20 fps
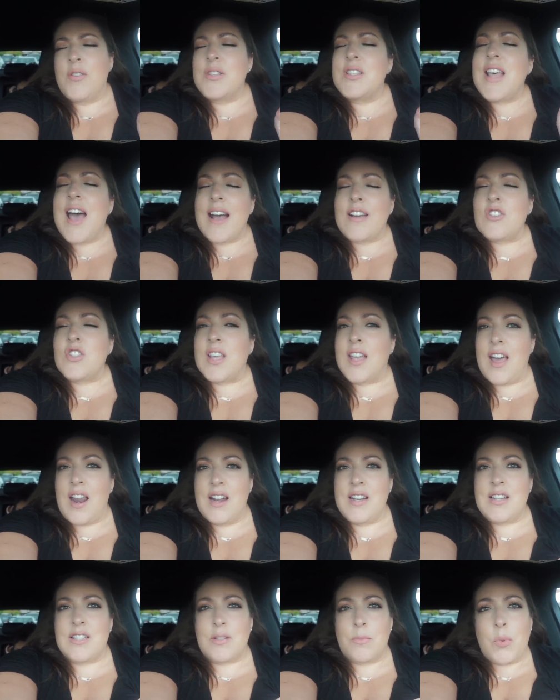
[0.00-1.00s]
I was actually kind
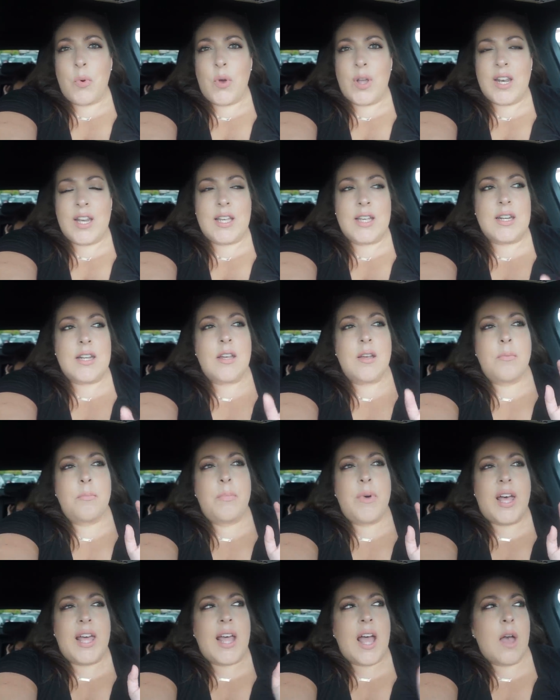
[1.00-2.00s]
of disappointed.
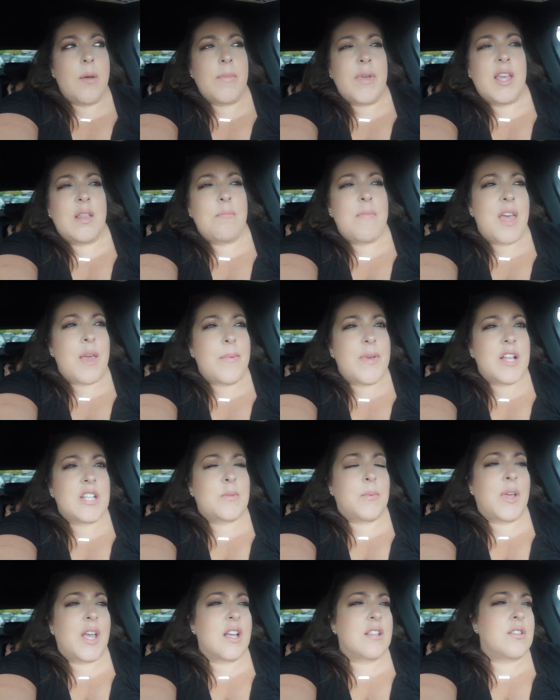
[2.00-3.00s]
But I mean, maybe
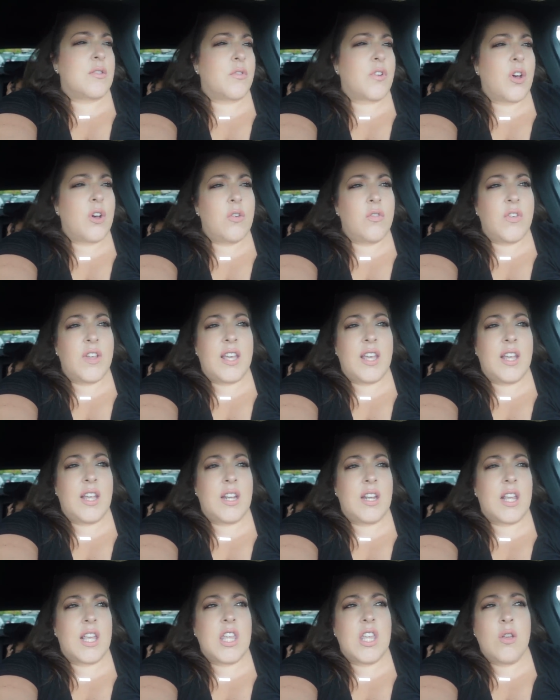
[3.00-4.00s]
it's because of
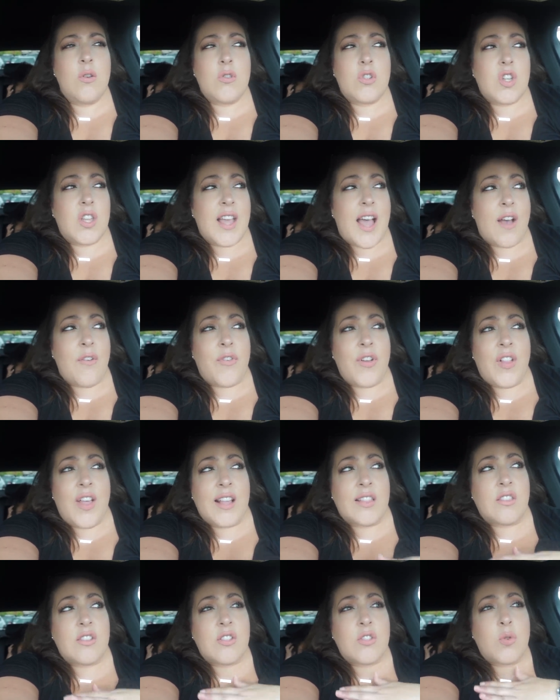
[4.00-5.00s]
COVID. Usually I feel
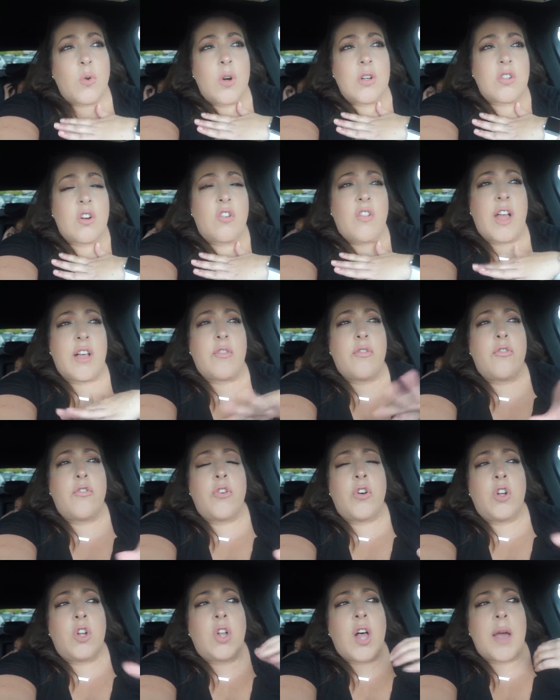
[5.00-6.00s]
like the stores are like
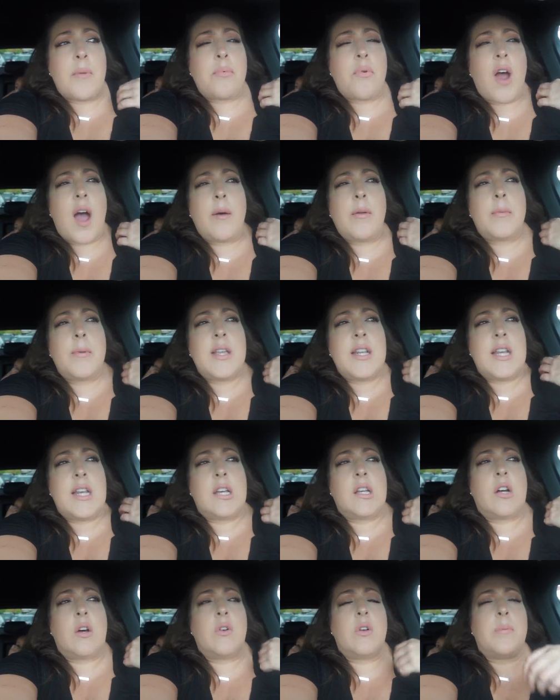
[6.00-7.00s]
full. I probably need
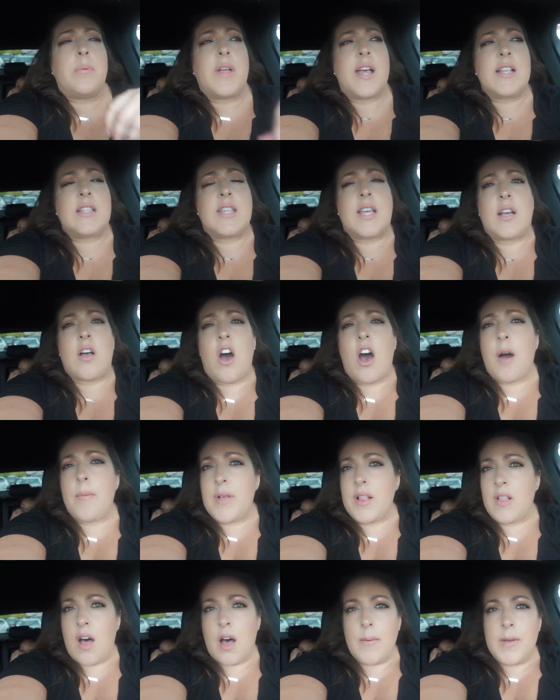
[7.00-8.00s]
to go to a place like
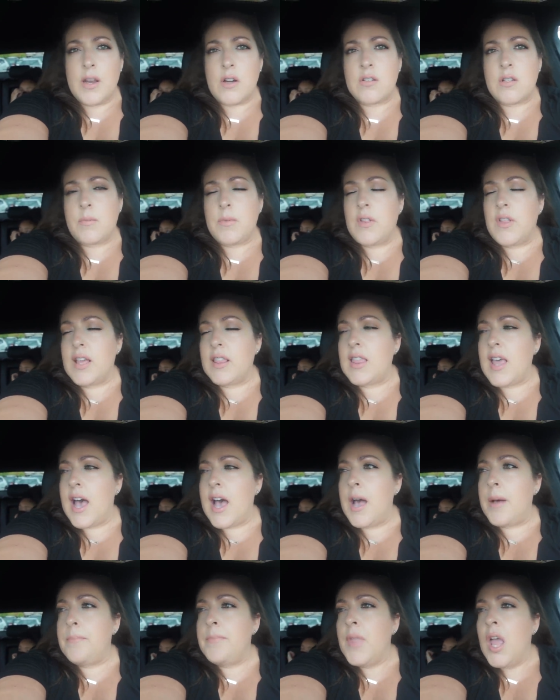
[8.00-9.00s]
Hobby Lobby or something like
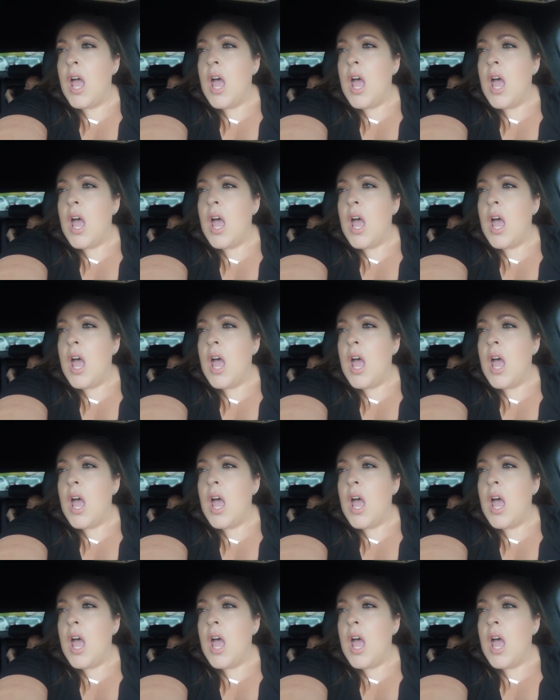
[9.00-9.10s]
that.